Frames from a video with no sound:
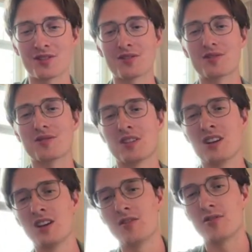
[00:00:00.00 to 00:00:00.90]
Also,
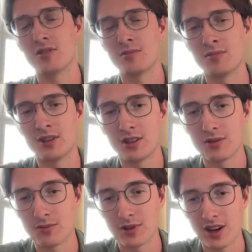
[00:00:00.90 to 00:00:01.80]
from
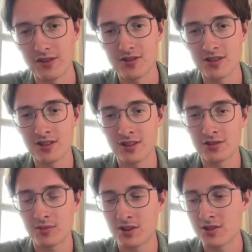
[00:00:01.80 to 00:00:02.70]
what I've seen that
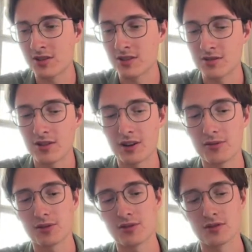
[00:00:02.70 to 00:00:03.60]
you mentioned is you have
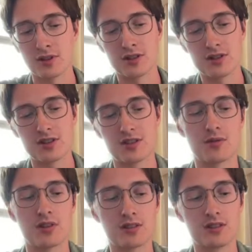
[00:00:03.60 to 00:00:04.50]
those strategies
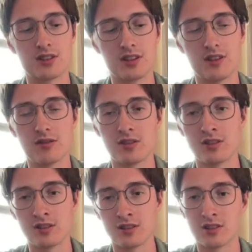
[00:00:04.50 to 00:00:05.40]
where it's
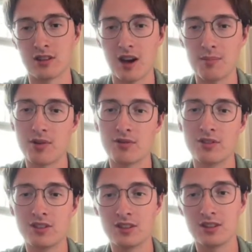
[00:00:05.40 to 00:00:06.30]
even up
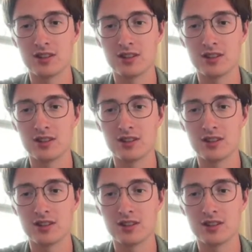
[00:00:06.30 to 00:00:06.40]
only,